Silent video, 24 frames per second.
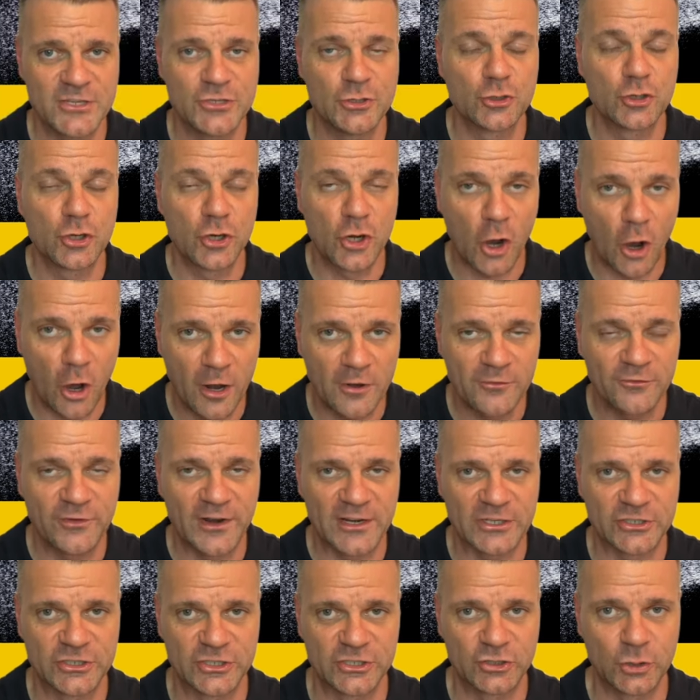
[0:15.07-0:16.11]
you can't
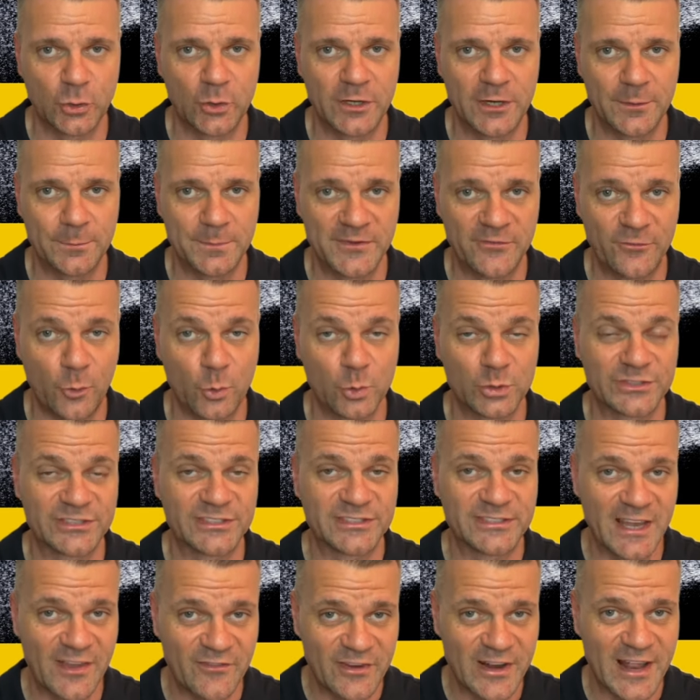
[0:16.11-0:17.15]
flush the toilet before
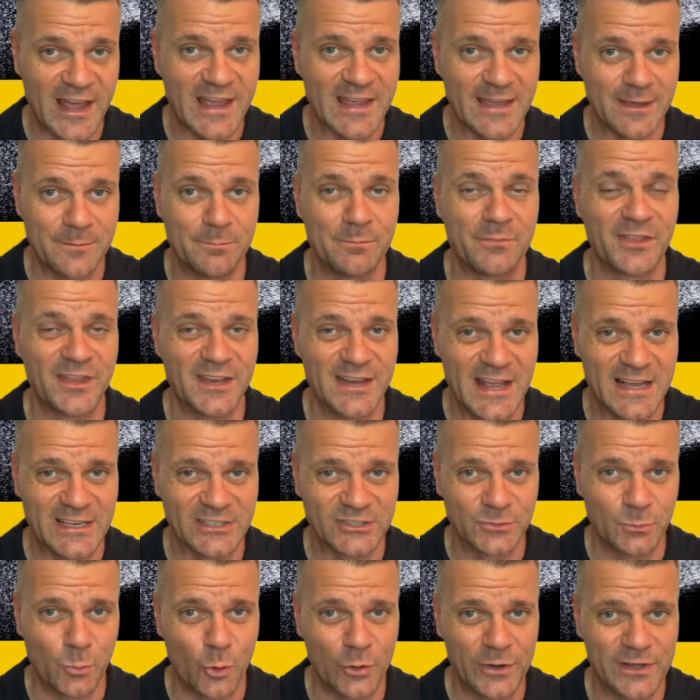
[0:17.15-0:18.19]
7 a.m. the
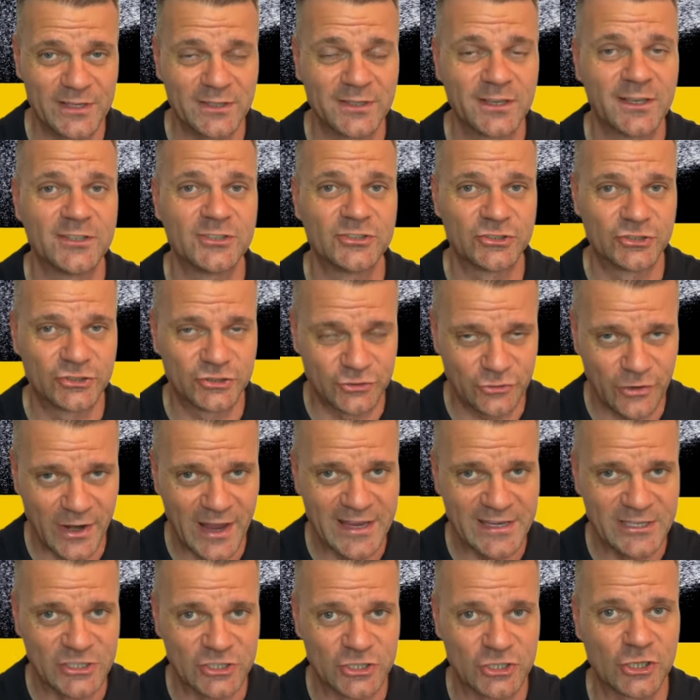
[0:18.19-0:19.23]
next morning.
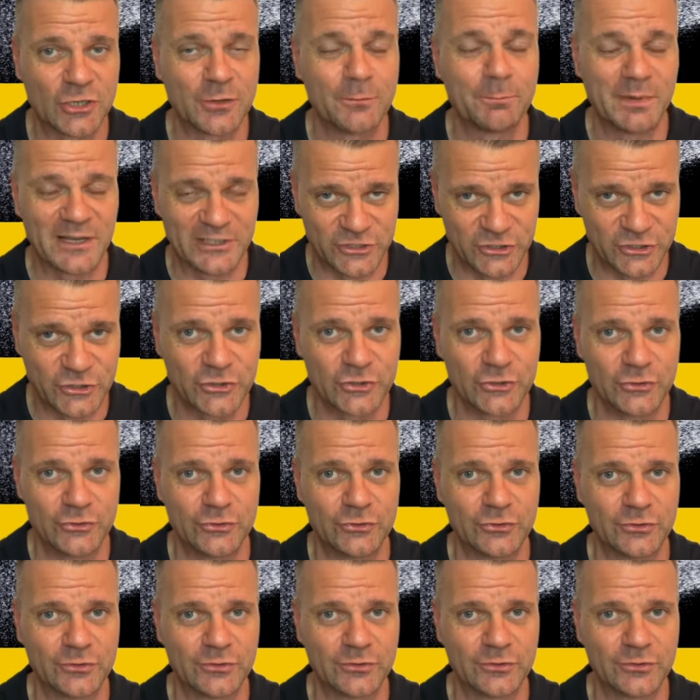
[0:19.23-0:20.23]
Strange, but true.